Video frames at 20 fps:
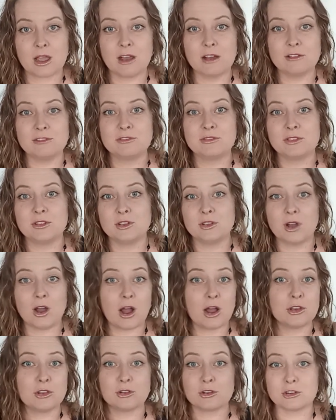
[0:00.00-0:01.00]
of
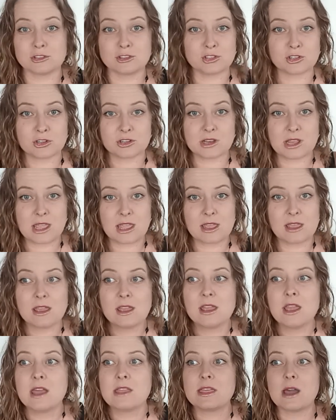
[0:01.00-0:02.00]
on your journey.
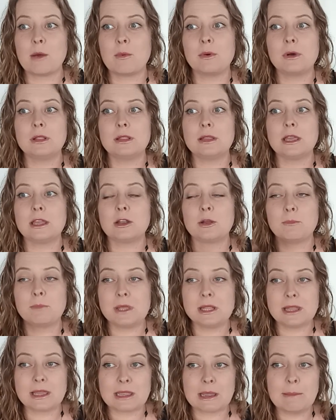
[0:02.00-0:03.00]
It'll
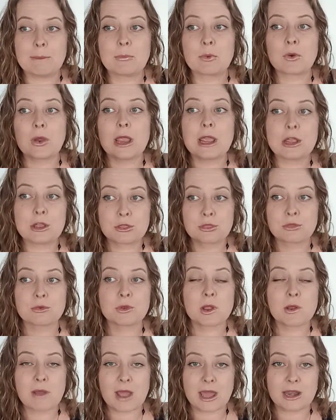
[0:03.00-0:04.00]
be like a
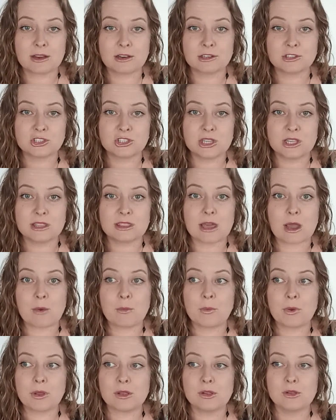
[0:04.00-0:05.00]
breakthrough energy
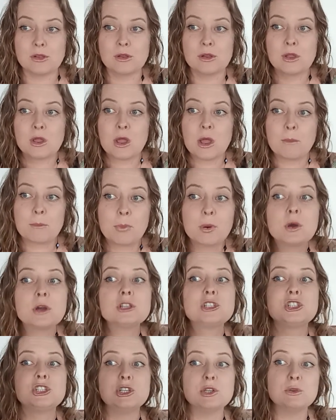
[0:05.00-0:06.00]
that will
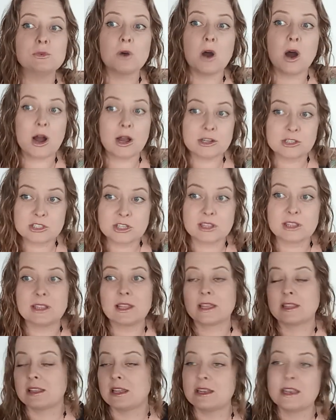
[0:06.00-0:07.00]
push you on to
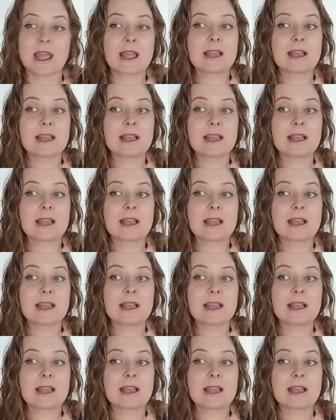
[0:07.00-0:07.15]
like the